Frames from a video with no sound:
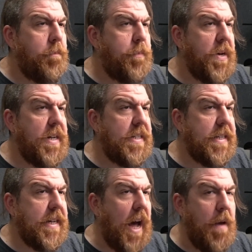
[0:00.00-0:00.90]
But
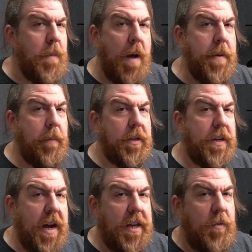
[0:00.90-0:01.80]
I'm able to
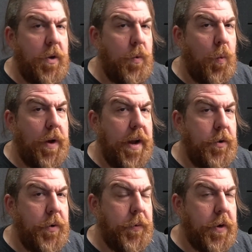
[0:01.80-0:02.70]
document what I
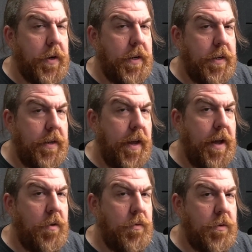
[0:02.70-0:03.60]
do at work
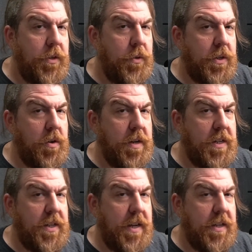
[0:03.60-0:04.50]
now to a certain
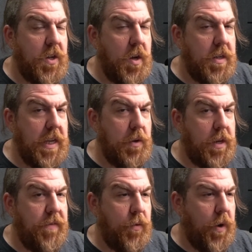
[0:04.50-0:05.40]
extent, as long as I don't
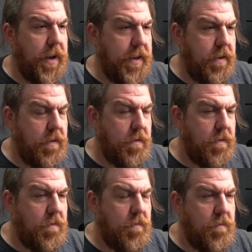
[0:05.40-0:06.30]
give away
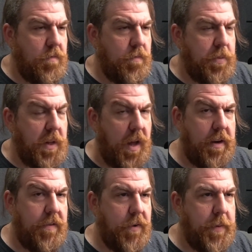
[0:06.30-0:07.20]

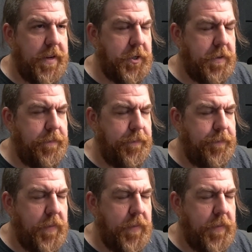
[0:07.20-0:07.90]
plot information.